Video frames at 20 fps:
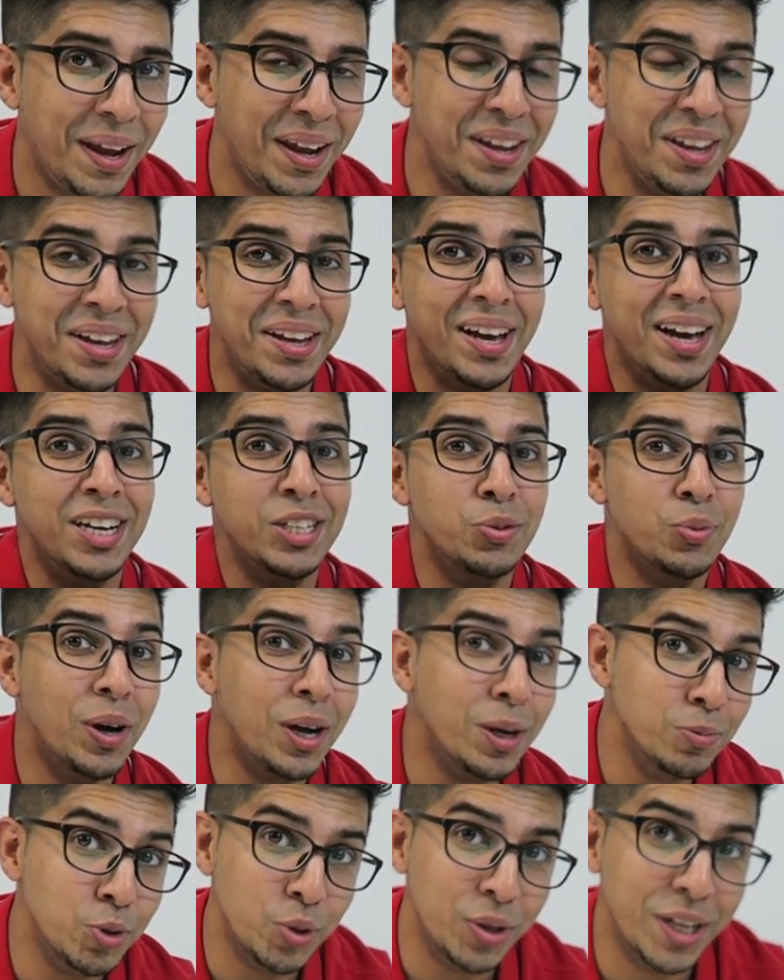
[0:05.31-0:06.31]
Hey guys,
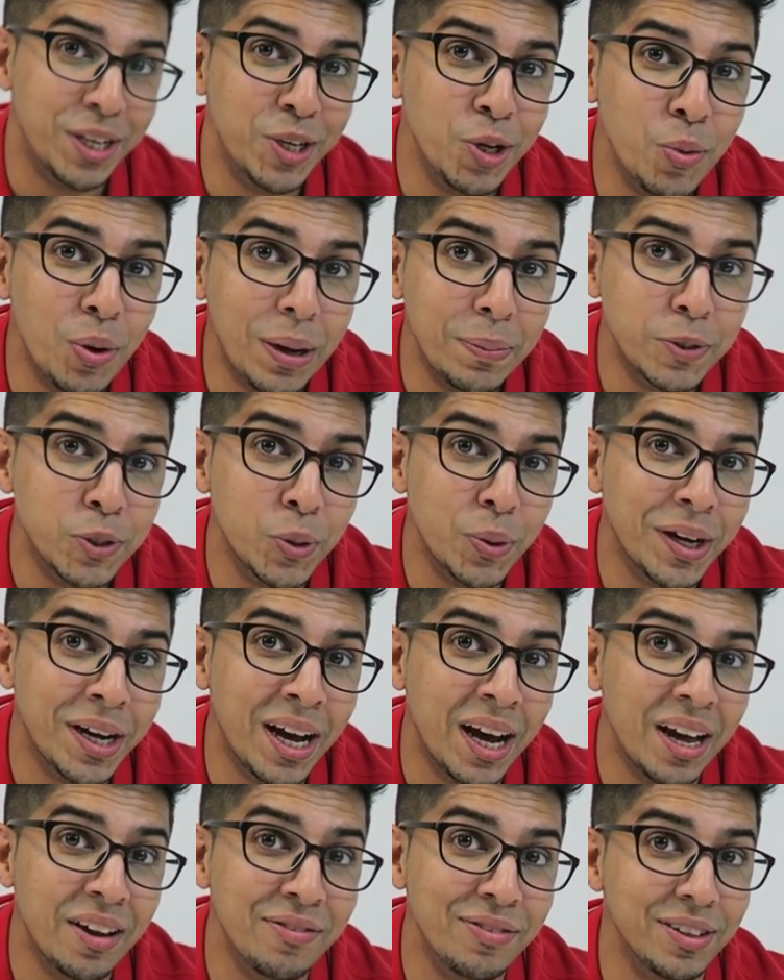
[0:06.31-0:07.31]
welcome to a new
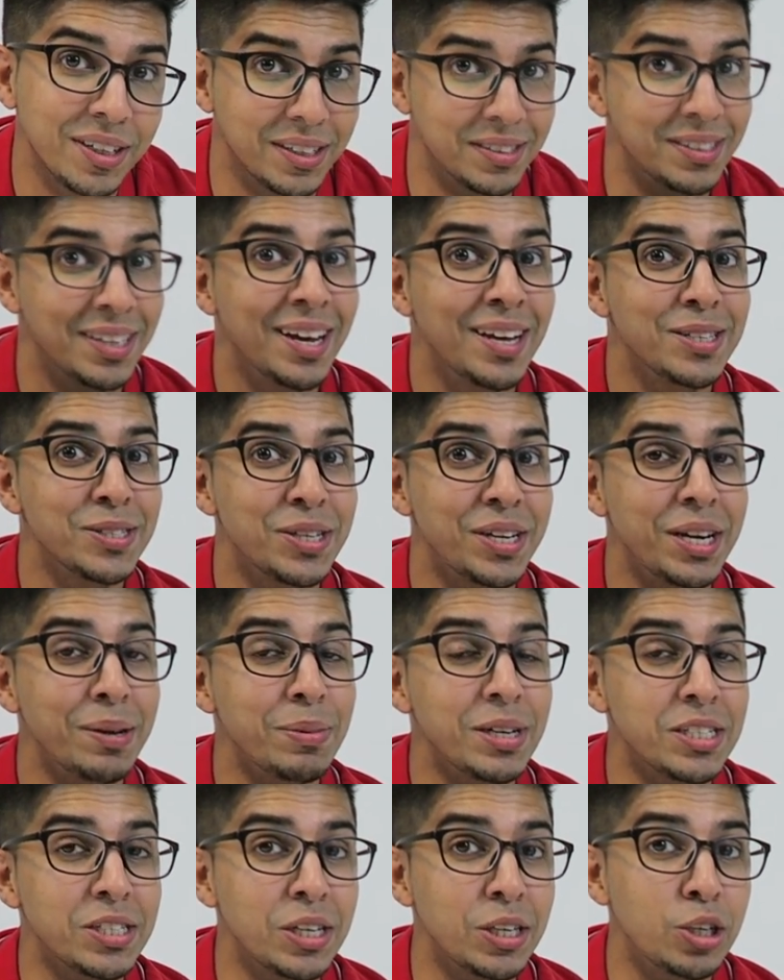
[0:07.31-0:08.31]
episode of KhanFlicks.
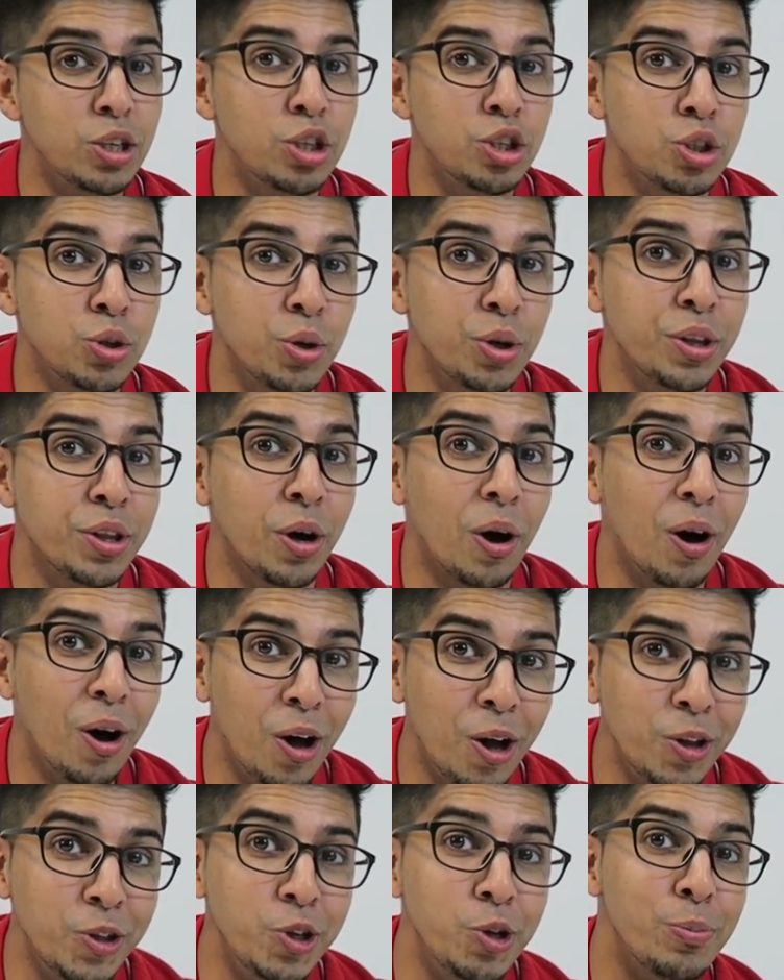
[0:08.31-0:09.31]
Today I'm excited to show you
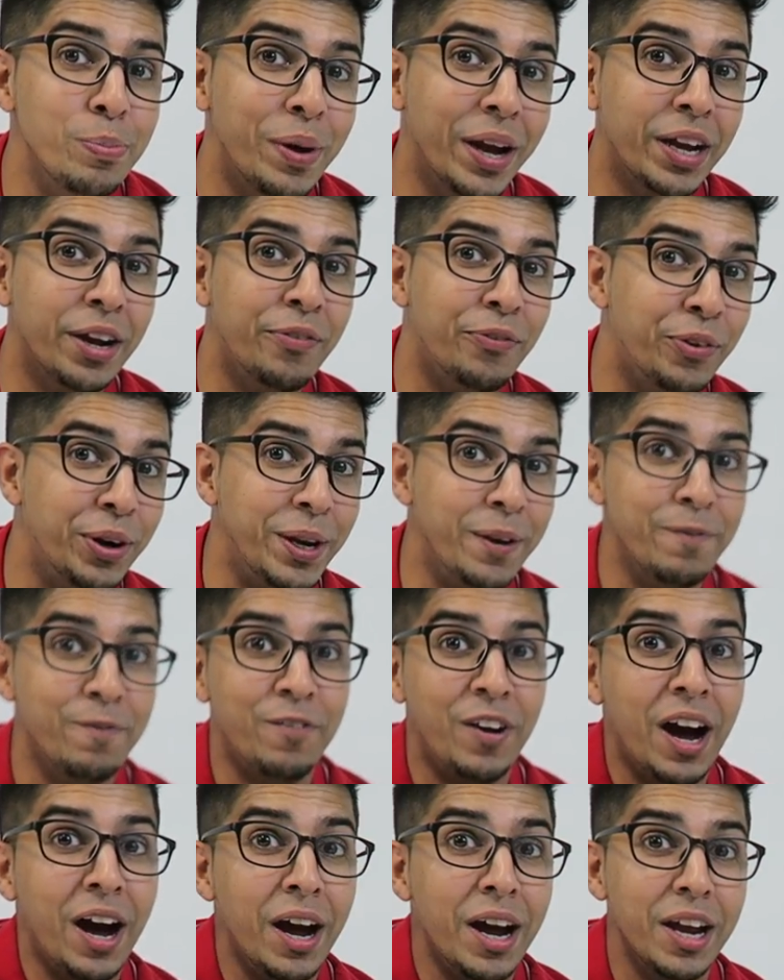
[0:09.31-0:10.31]
the all-new Mecha
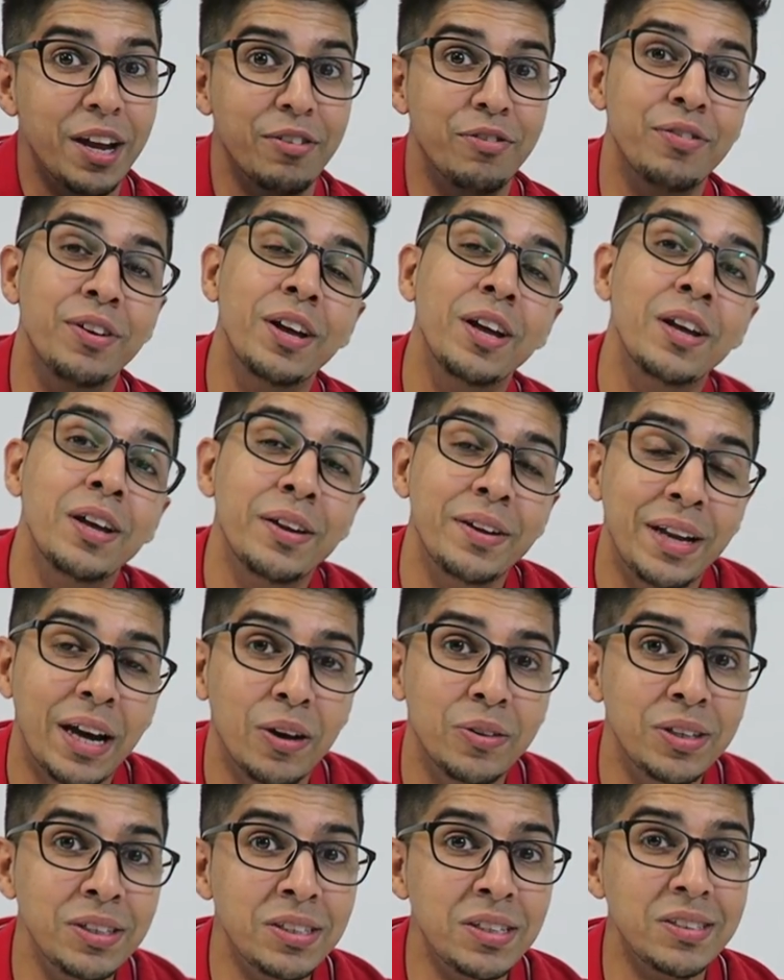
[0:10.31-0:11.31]
Frame 5.
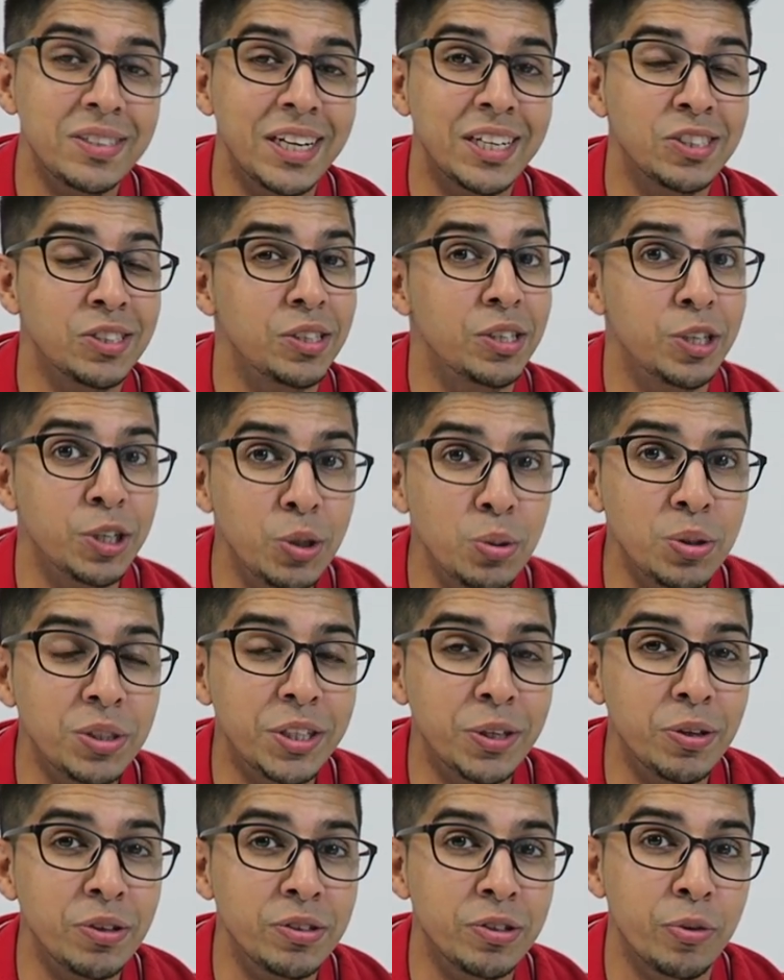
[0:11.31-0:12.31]
Now this is actually the
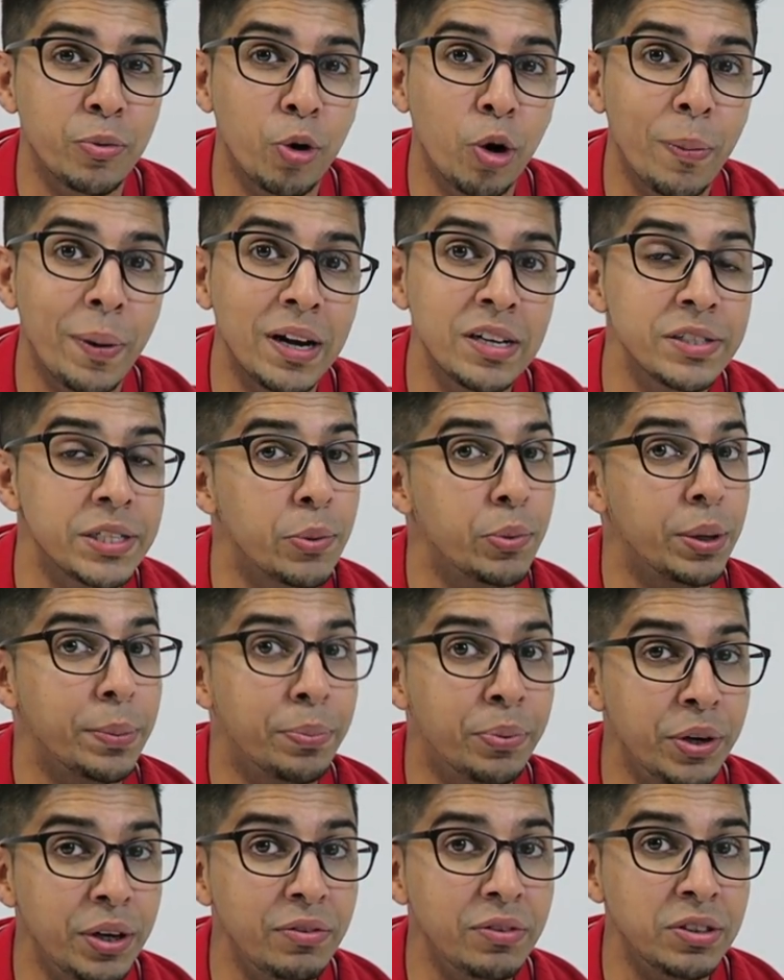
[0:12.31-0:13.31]
new series of robots that
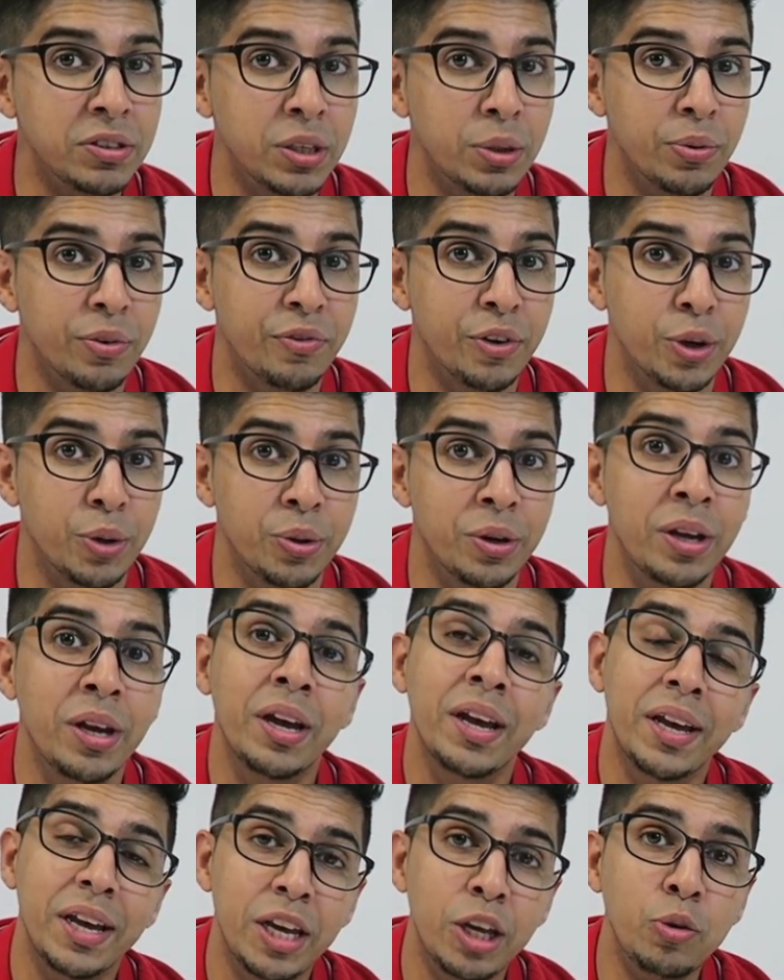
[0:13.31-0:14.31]
we previously reviewed,
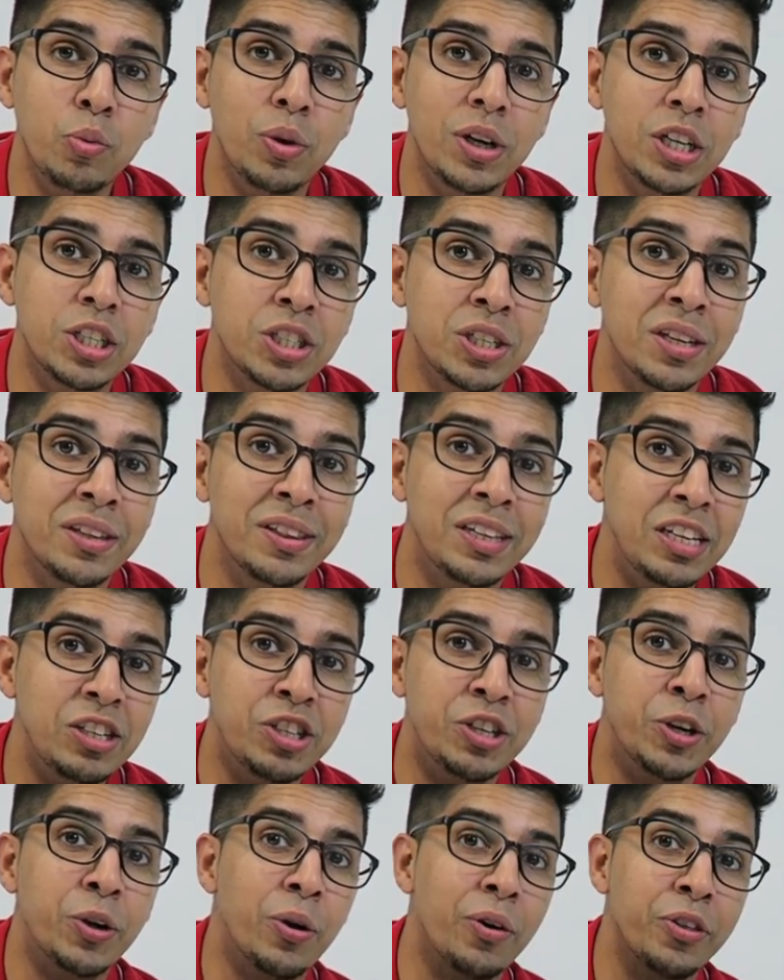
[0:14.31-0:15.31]
in which
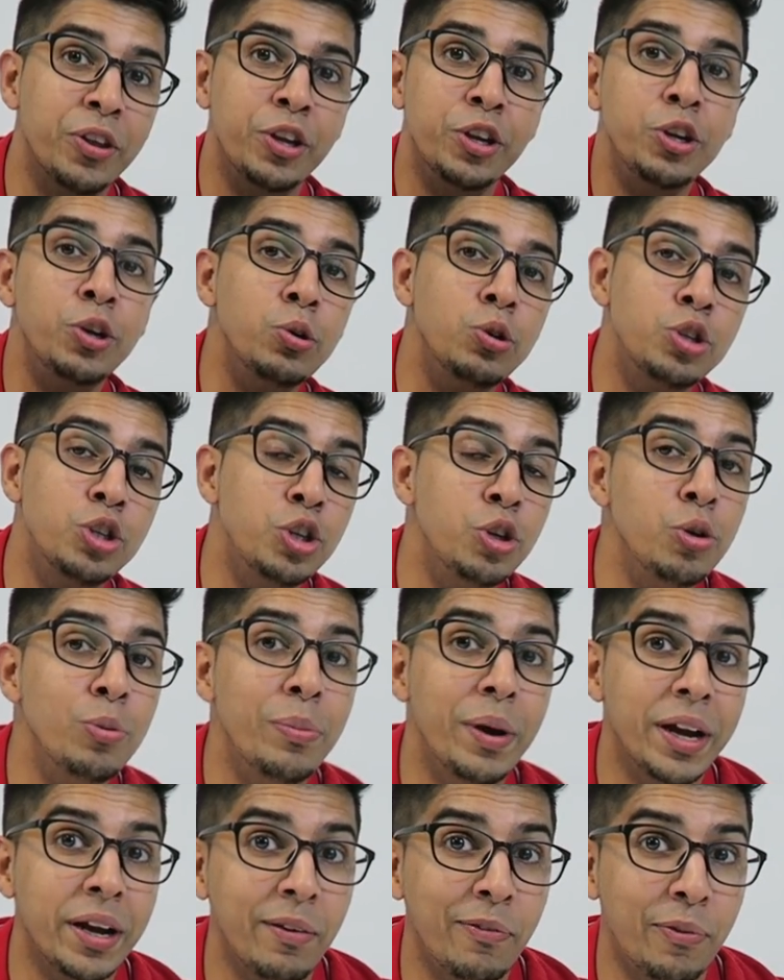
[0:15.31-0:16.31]
these here are the new
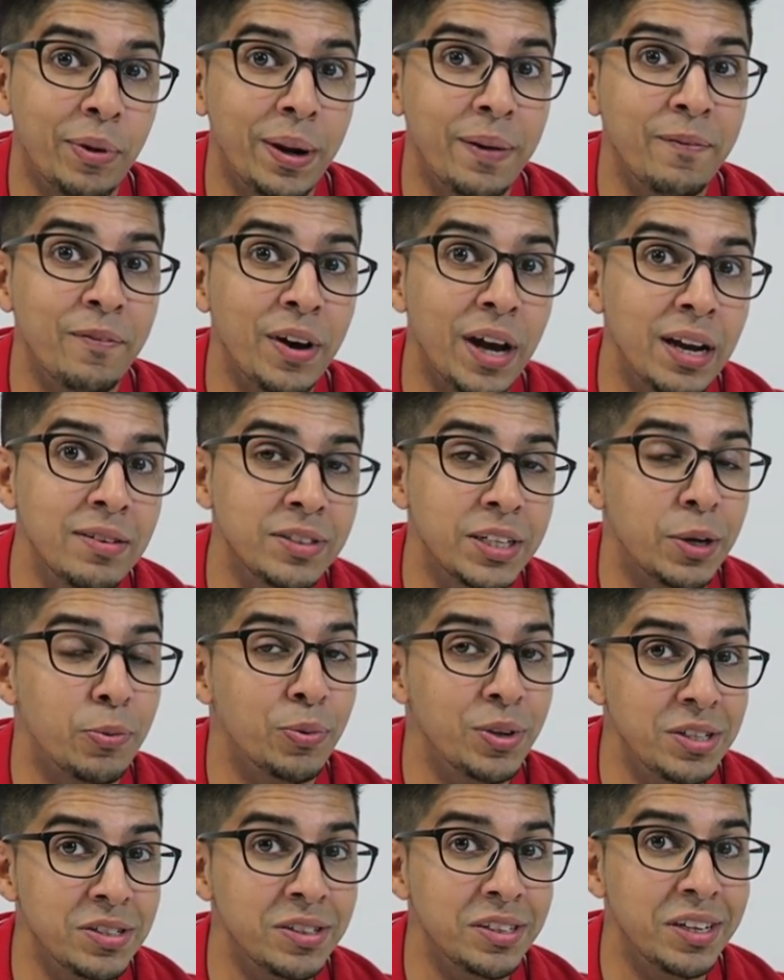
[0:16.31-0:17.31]
two Mecha Frame 5s
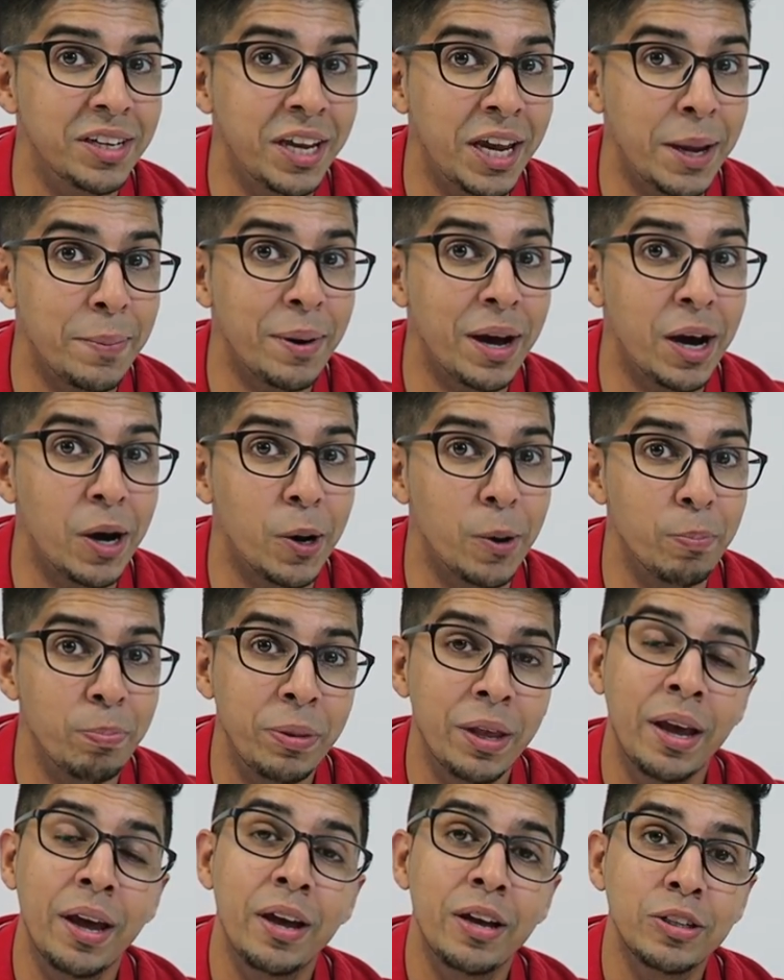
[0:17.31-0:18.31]
that recently came
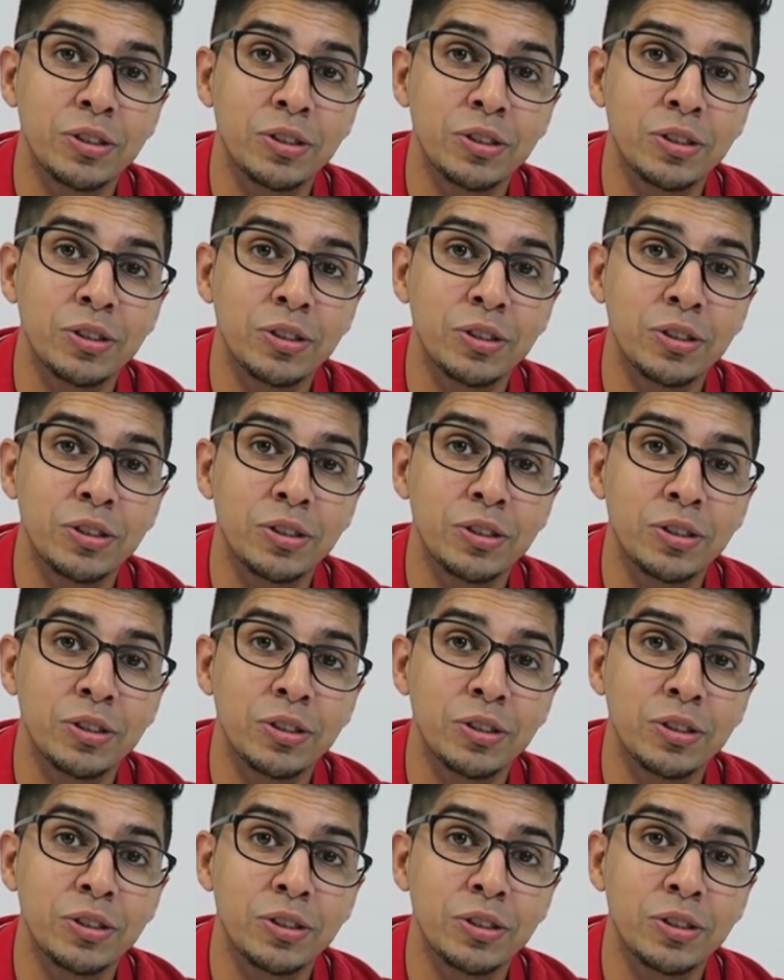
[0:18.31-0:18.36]
out.